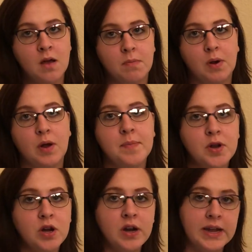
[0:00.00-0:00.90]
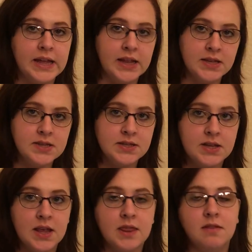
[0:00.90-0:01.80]
Perimeter is
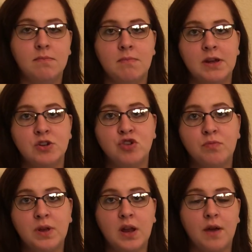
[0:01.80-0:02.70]
the measurement